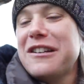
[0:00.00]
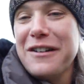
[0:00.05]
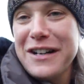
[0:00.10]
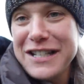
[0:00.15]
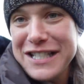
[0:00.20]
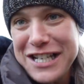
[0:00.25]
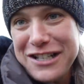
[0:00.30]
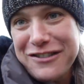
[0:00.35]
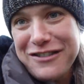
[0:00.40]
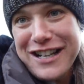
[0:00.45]
you.
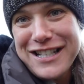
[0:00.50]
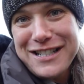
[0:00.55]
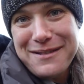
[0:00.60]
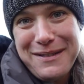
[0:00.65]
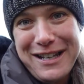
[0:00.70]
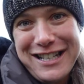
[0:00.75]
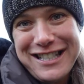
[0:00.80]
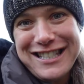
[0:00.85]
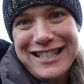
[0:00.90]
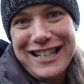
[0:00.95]
I did ride
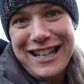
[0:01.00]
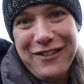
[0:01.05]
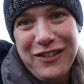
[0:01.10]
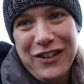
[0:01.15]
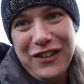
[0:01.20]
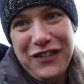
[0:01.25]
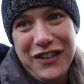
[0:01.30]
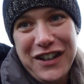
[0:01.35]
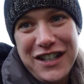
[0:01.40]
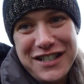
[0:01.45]
him yesterday
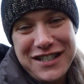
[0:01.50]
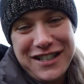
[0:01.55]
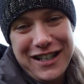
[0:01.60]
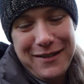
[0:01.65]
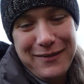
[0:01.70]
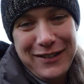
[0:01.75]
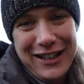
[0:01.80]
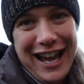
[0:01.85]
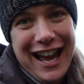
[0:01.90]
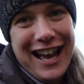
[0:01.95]
for the first
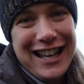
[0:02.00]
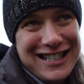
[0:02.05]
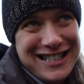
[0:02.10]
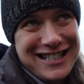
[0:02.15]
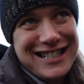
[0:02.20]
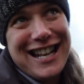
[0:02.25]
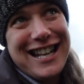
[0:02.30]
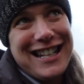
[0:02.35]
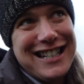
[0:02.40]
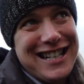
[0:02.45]
time. We had
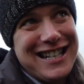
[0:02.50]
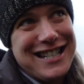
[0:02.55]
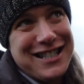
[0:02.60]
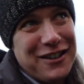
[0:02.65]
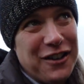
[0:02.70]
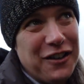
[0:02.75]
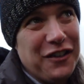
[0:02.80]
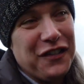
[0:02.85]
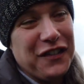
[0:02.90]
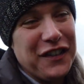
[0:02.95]
10 days
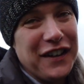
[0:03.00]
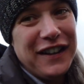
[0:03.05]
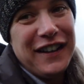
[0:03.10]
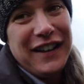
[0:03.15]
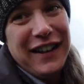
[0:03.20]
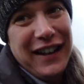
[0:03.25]
off